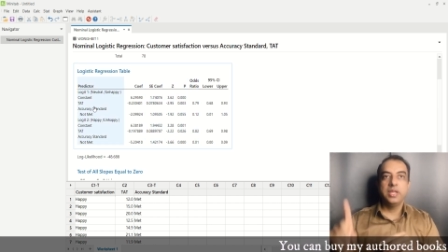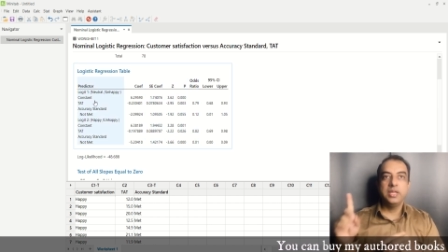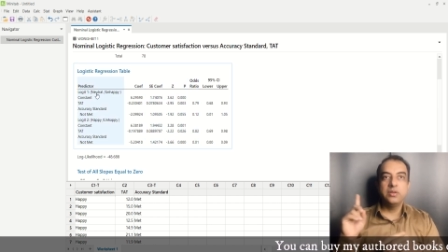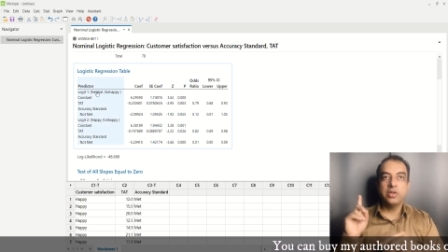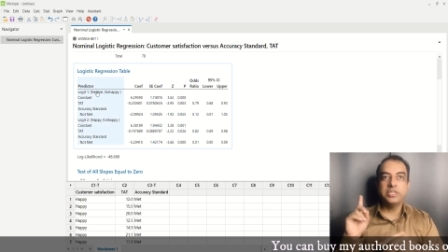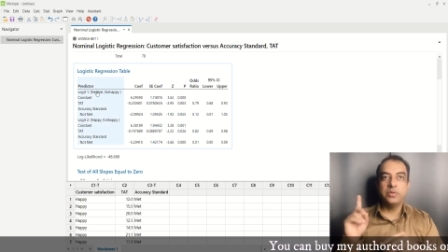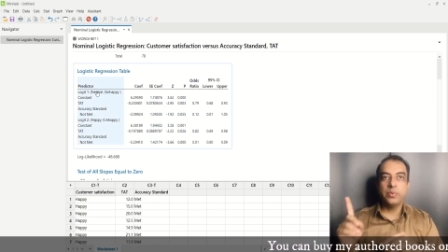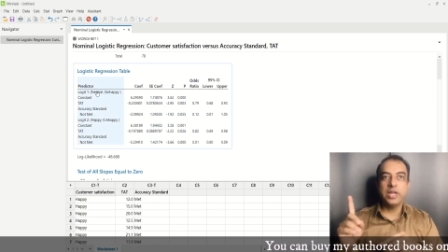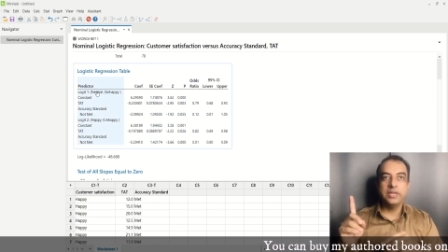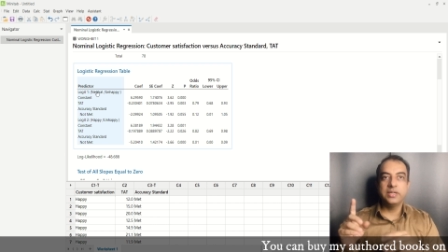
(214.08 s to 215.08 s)
In logit
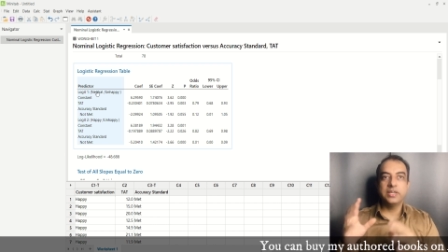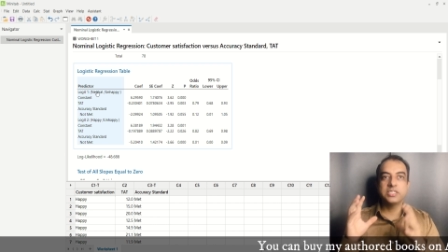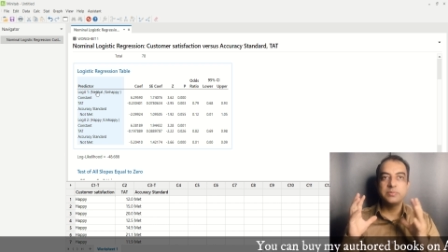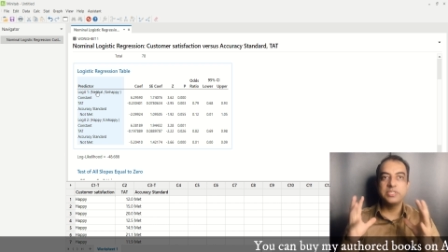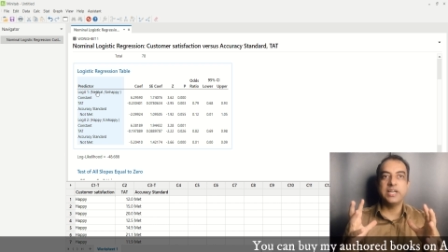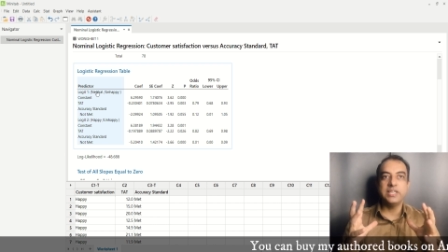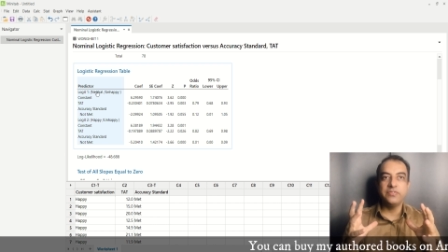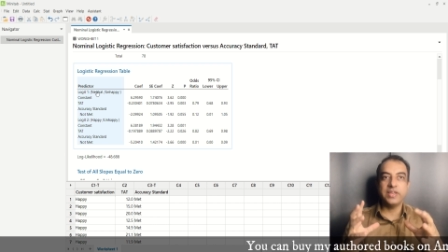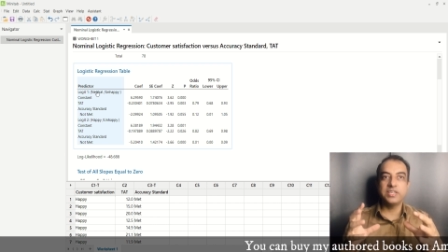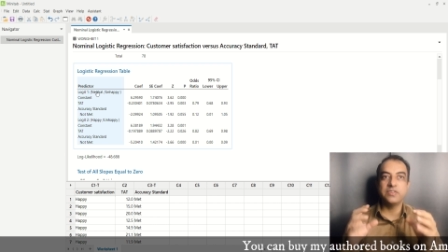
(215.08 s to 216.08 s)
1, customer
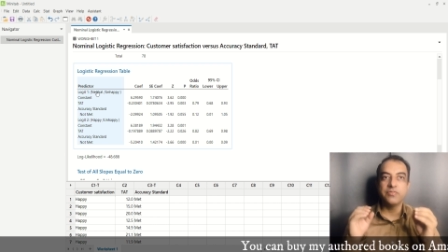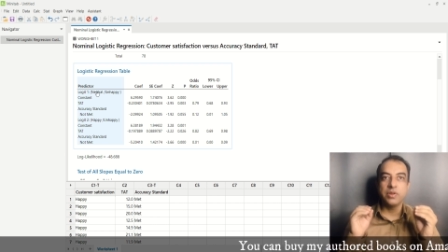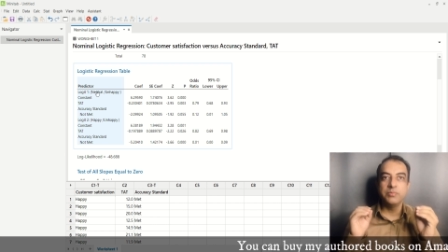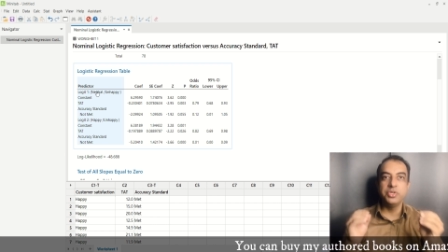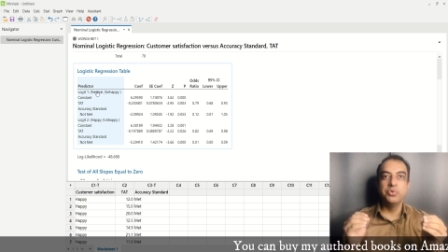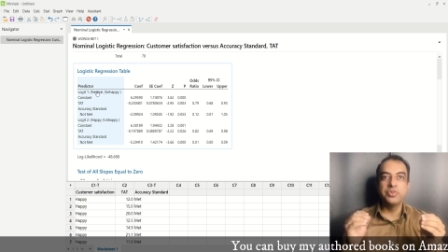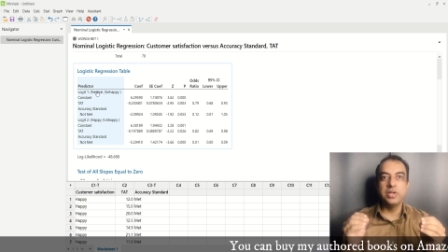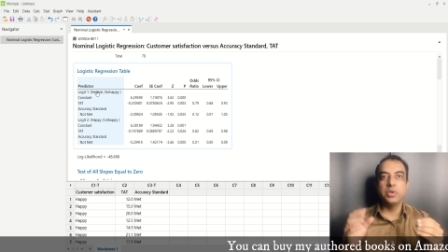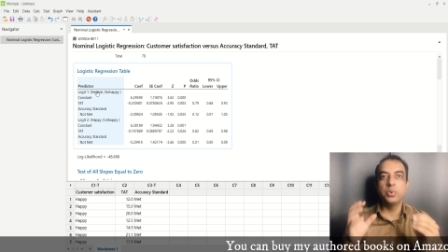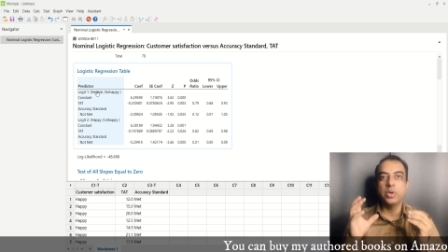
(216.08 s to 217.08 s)
satisfaction from
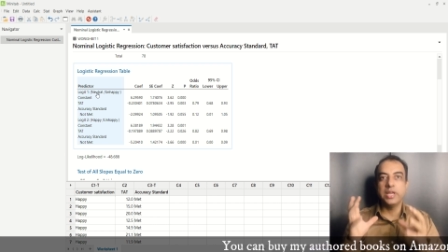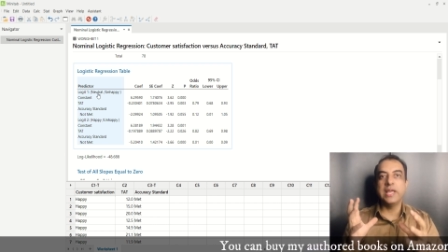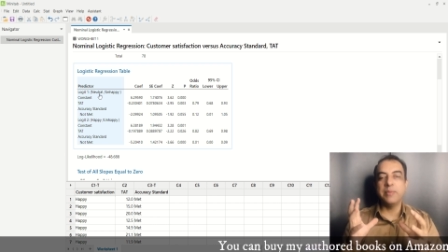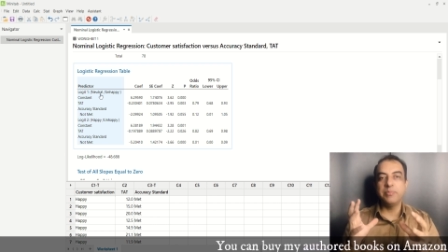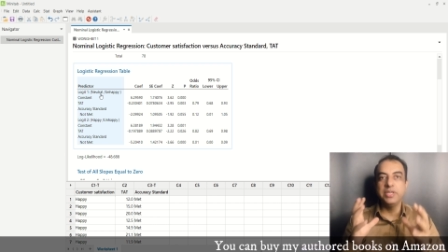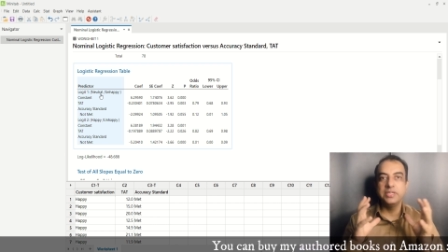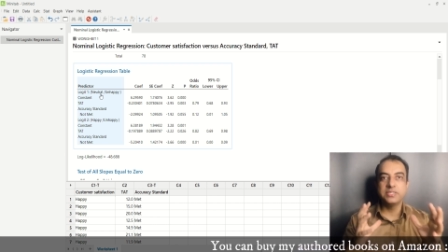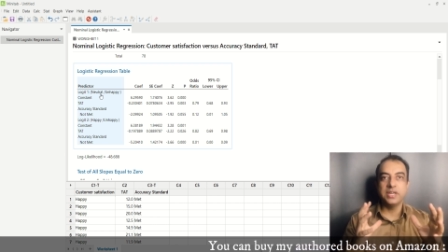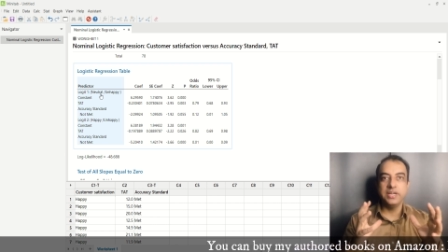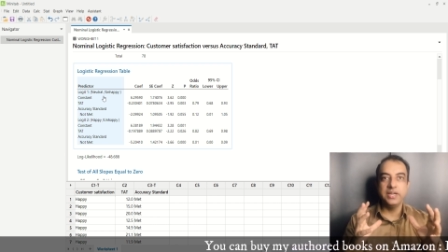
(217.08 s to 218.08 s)
neutral to unhappy is
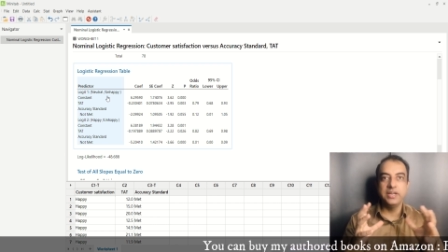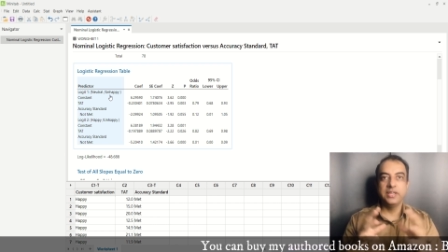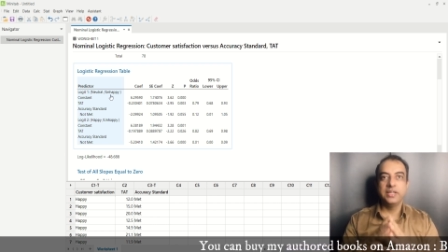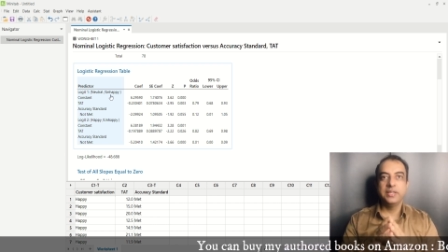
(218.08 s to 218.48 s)
studied.